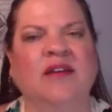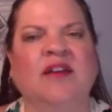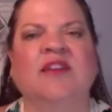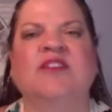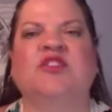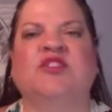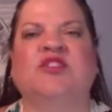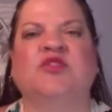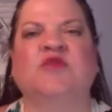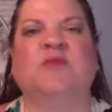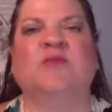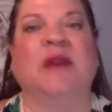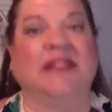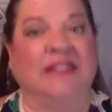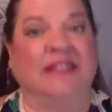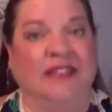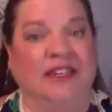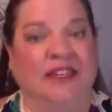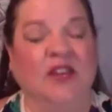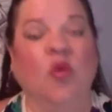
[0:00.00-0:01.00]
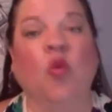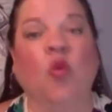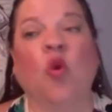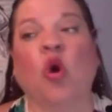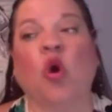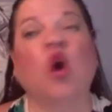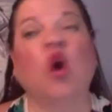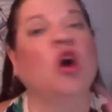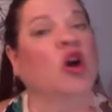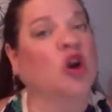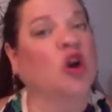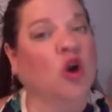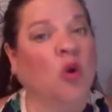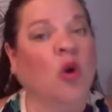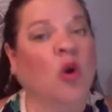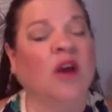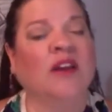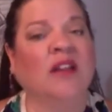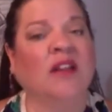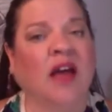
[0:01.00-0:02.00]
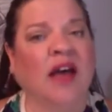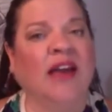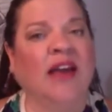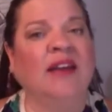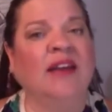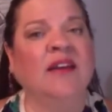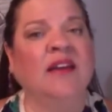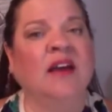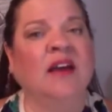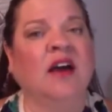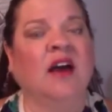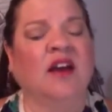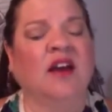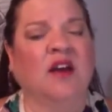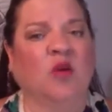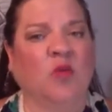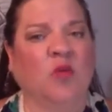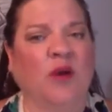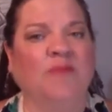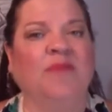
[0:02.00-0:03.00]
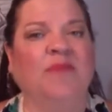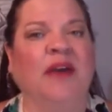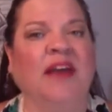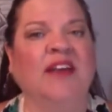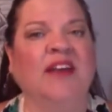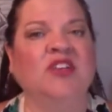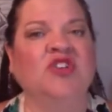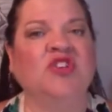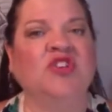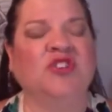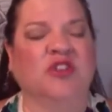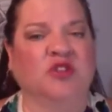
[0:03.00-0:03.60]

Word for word: to Betsy, or go online at our webpage,